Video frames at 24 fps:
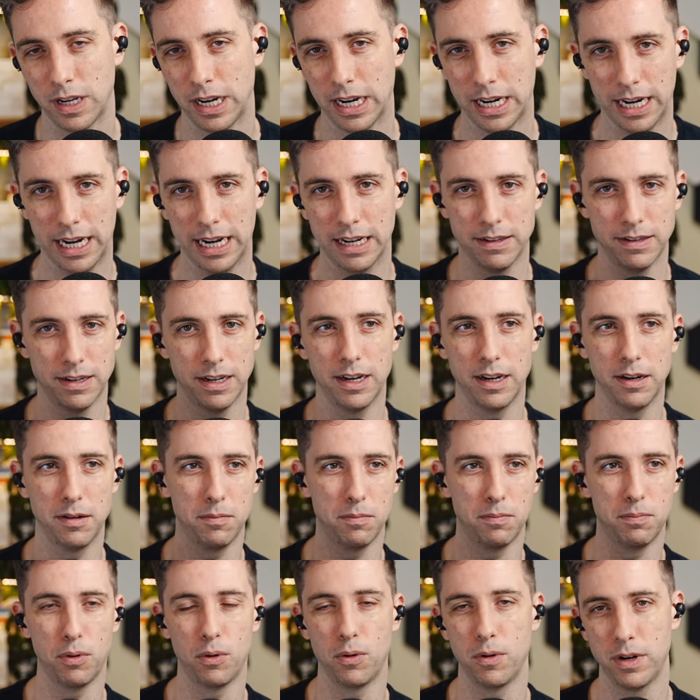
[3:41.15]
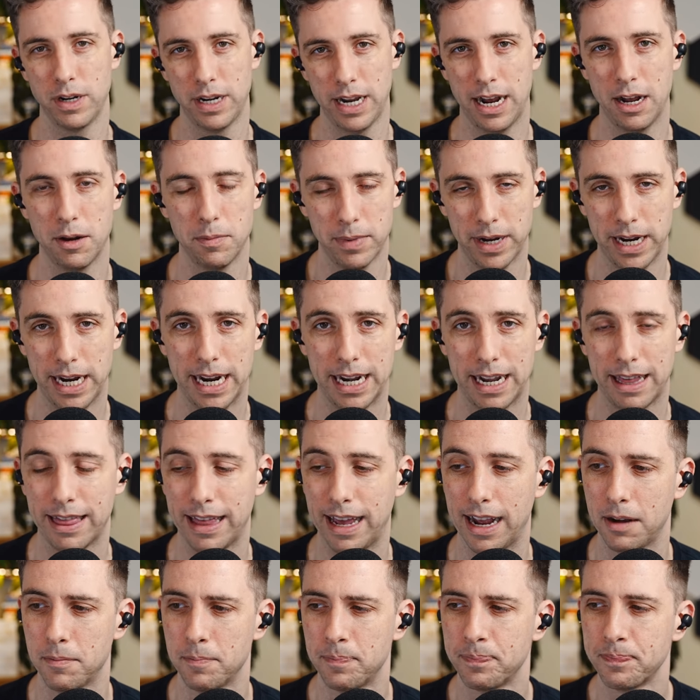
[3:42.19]
like isn't borne down by
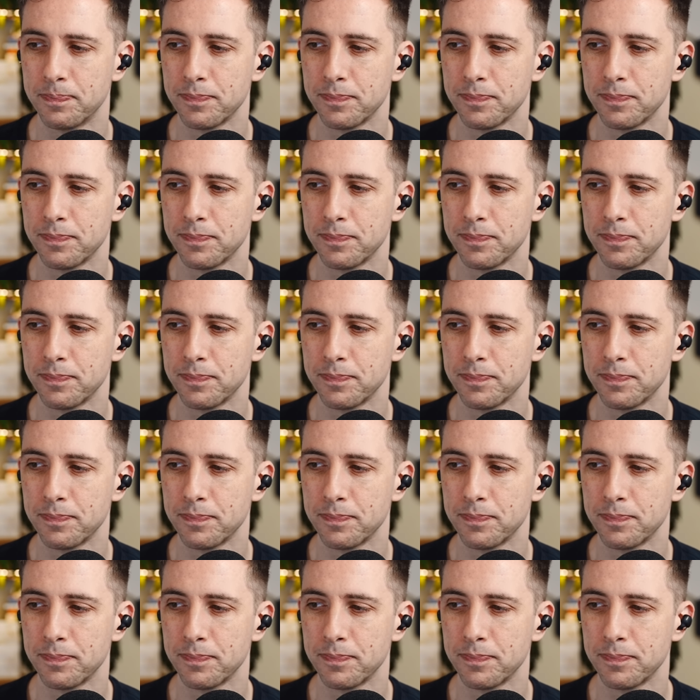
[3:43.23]
anything.